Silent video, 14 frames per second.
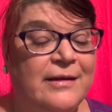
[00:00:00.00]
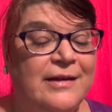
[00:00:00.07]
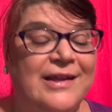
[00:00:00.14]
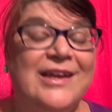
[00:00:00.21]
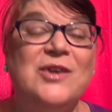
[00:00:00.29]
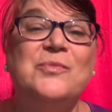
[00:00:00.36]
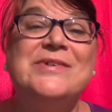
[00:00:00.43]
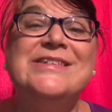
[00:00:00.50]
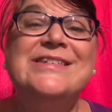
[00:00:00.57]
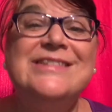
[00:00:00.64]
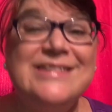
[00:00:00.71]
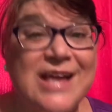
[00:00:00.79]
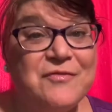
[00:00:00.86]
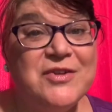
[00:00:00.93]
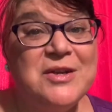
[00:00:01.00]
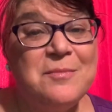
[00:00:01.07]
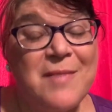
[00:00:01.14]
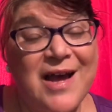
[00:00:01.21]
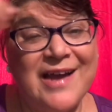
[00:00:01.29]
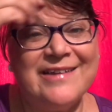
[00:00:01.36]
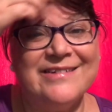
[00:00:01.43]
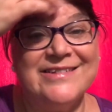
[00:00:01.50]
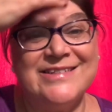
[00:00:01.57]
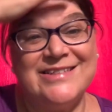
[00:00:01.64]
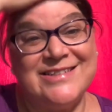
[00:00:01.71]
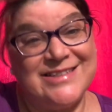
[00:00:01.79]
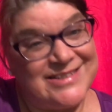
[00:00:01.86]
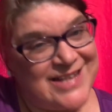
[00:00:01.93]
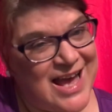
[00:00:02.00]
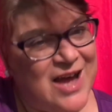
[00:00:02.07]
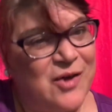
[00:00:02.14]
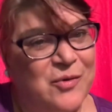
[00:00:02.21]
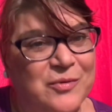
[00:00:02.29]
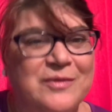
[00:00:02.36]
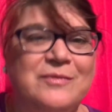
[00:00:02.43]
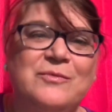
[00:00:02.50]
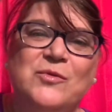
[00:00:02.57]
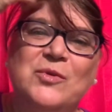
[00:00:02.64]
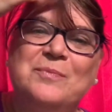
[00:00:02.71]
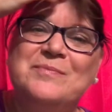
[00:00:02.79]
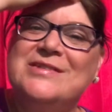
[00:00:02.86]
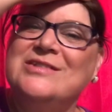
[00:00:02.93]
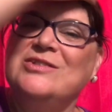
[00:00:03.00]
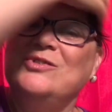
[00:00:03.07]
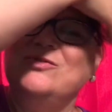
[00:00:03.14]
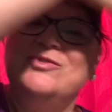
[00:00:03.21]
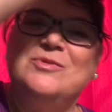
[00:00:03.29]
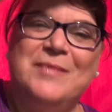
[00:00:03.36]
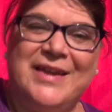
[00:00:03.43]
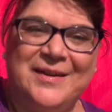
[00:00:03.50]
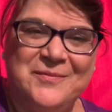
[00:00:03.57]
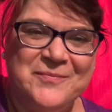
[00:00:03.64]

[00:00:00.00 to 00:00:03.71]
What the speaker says: It was 7 miles to town. Excuse me.